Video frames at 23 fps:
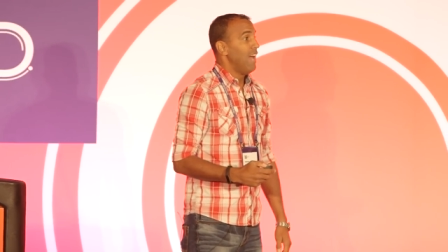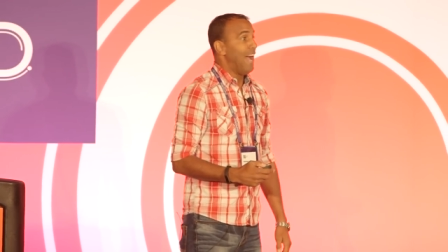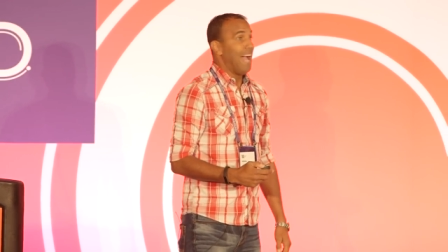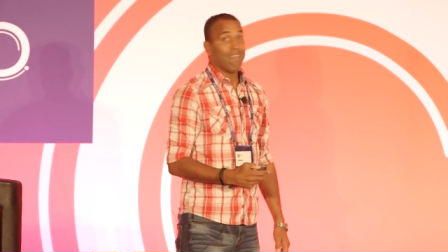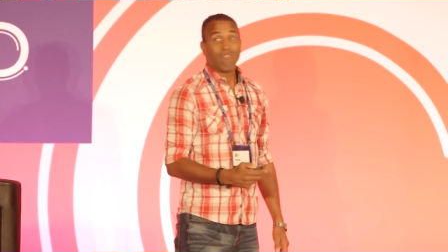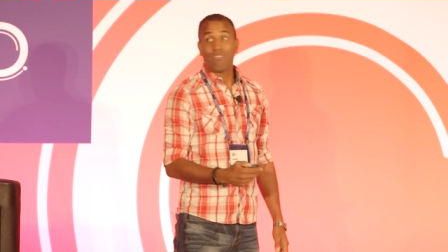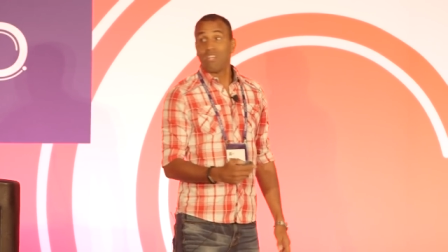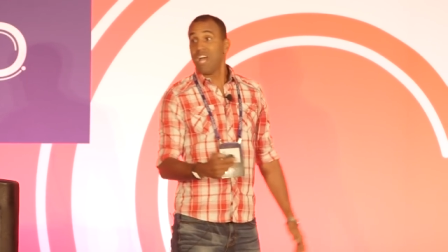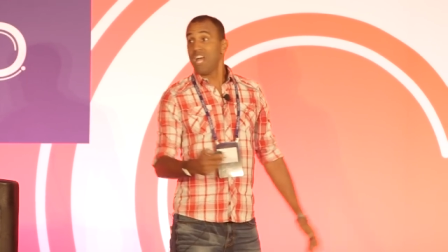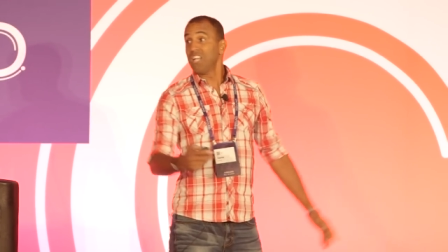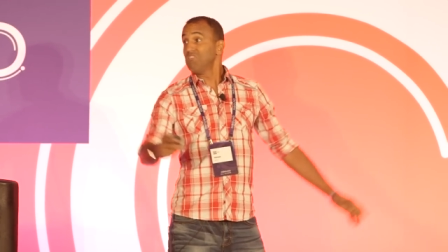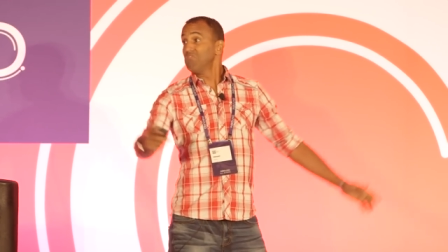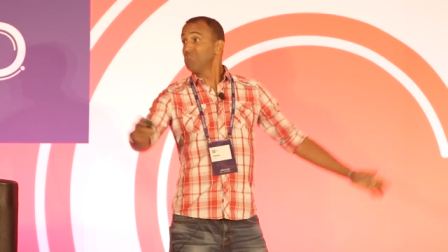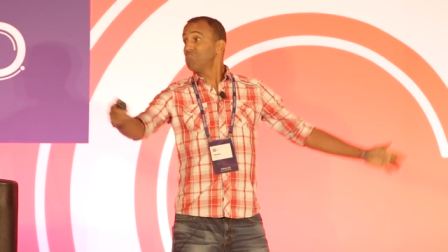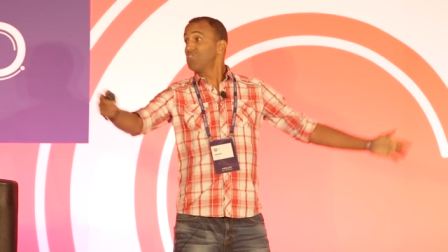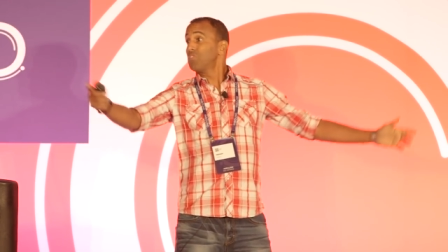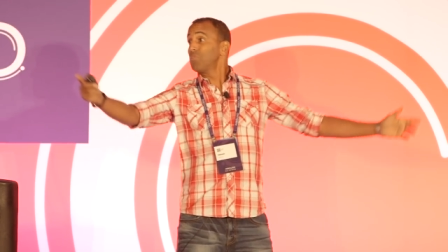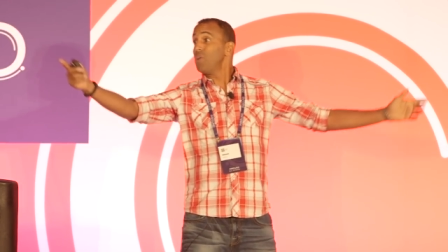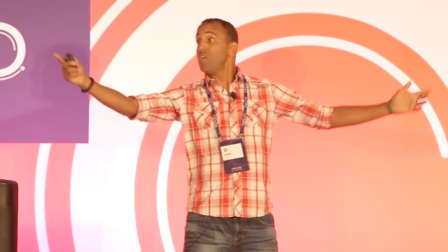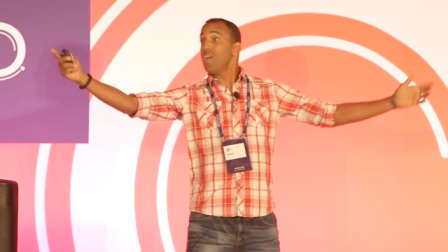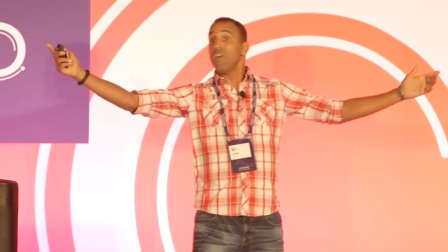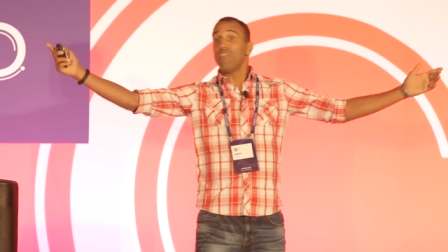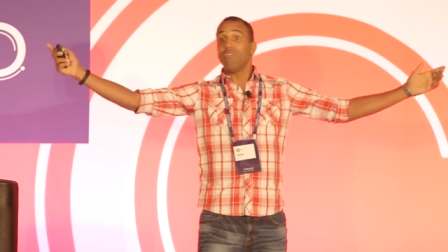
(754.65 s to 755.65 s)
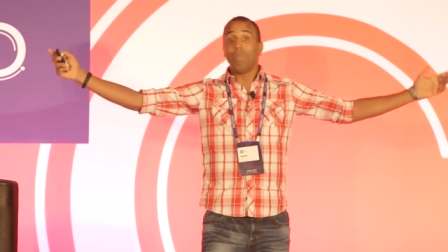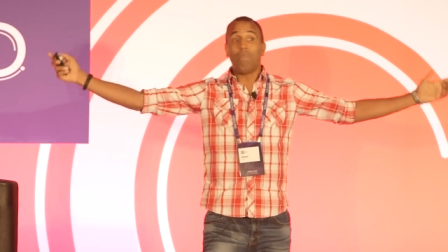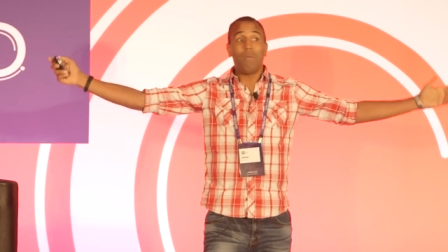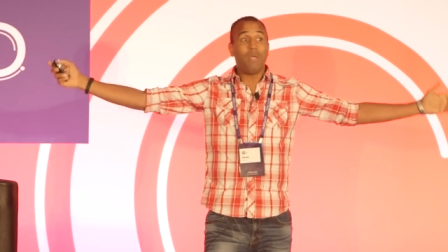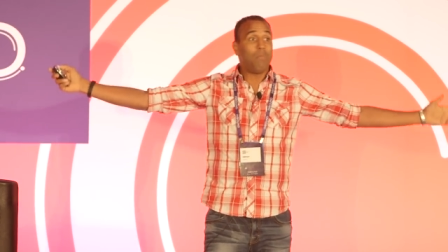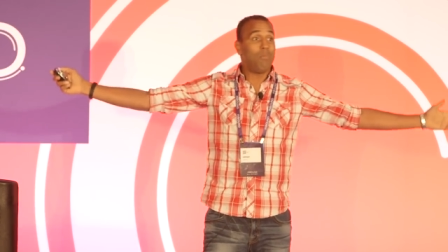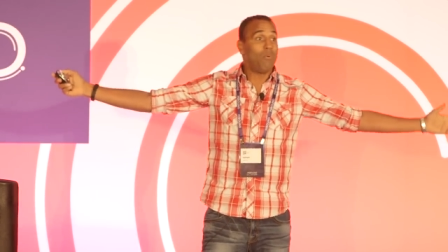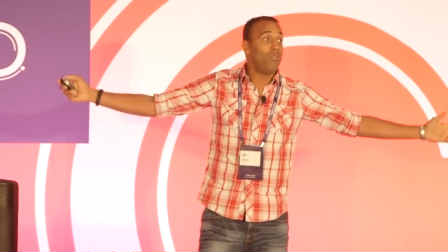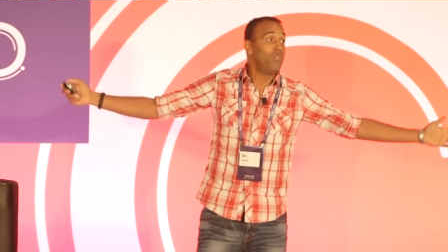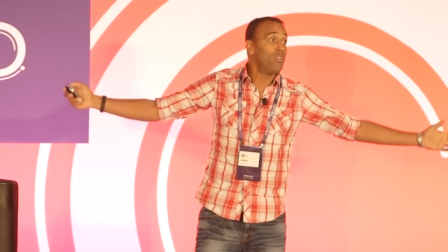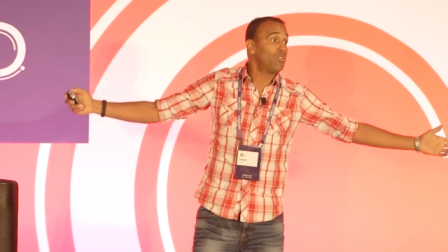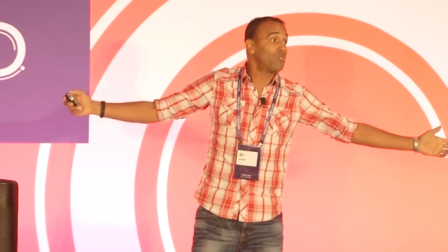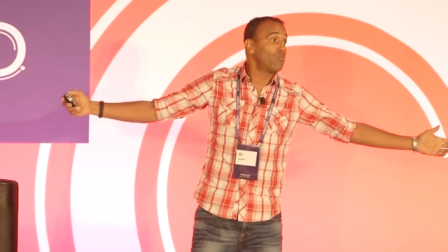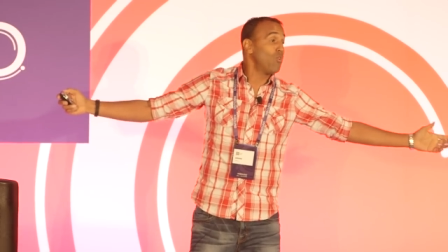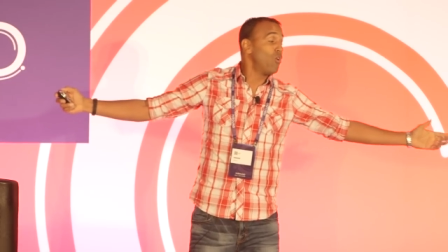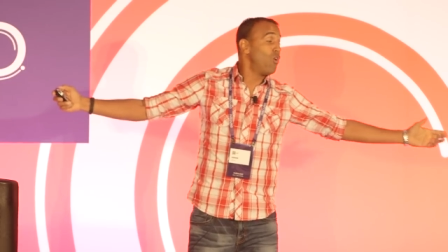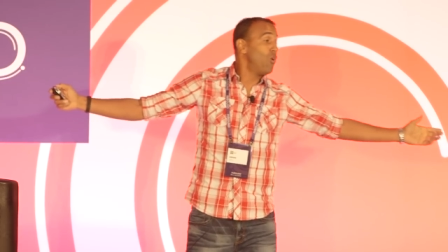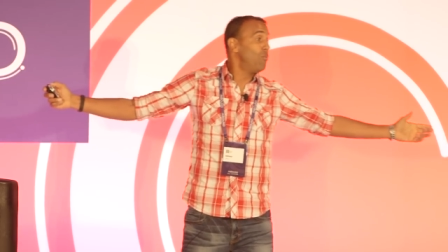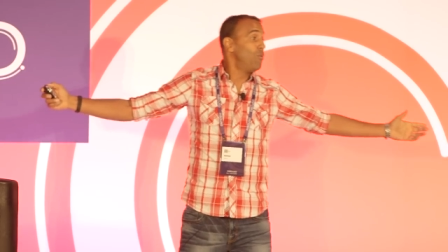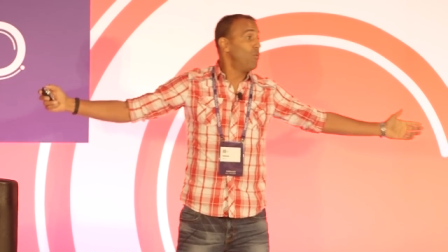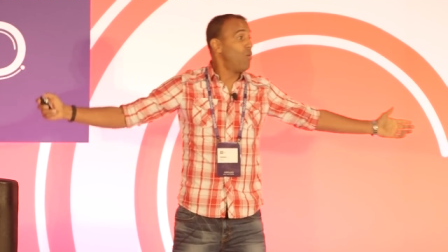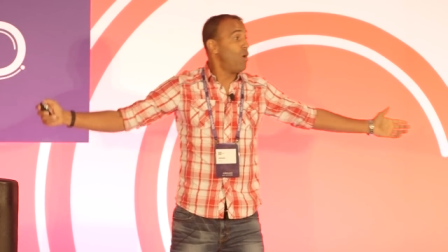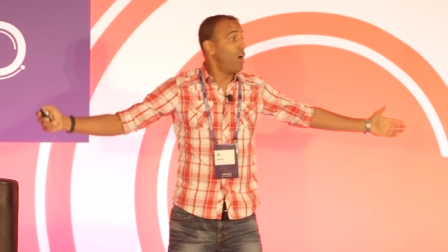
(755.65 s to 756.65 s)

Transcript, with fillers: I've got three hundred people in this room who